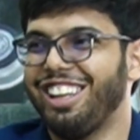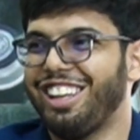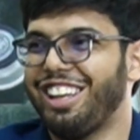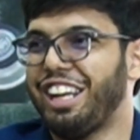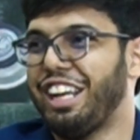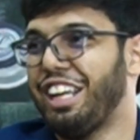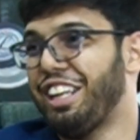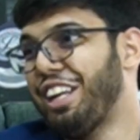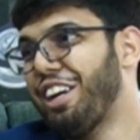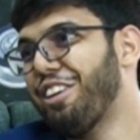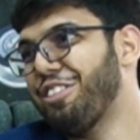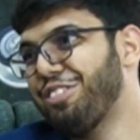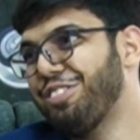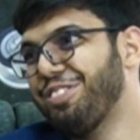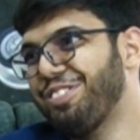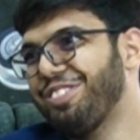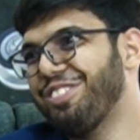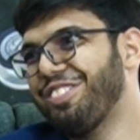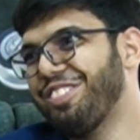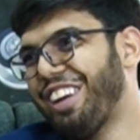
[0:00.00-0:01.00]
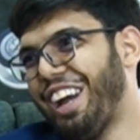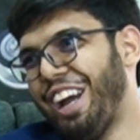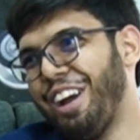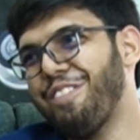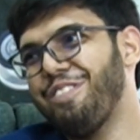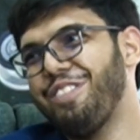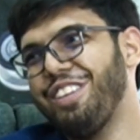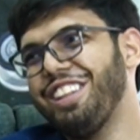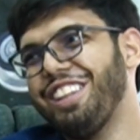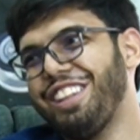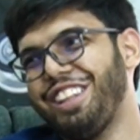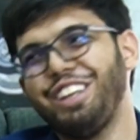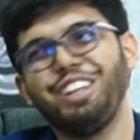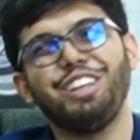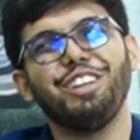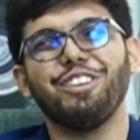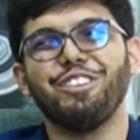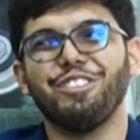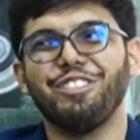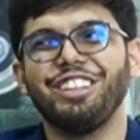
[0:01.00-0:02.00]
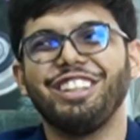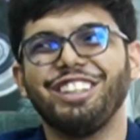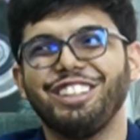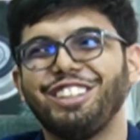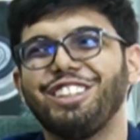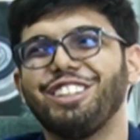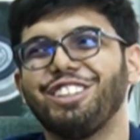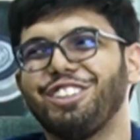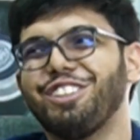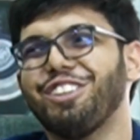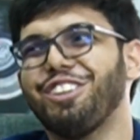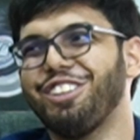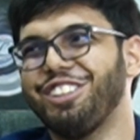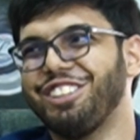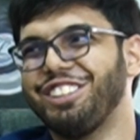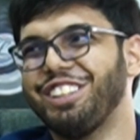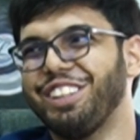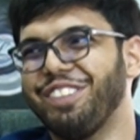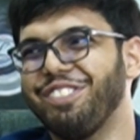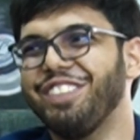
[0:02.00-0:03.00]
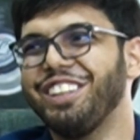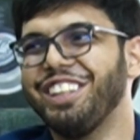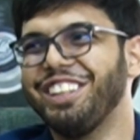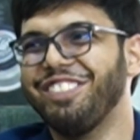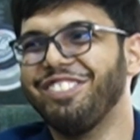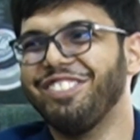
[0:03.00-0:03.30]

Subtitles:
And I have been thinking of anesthesiology a bit,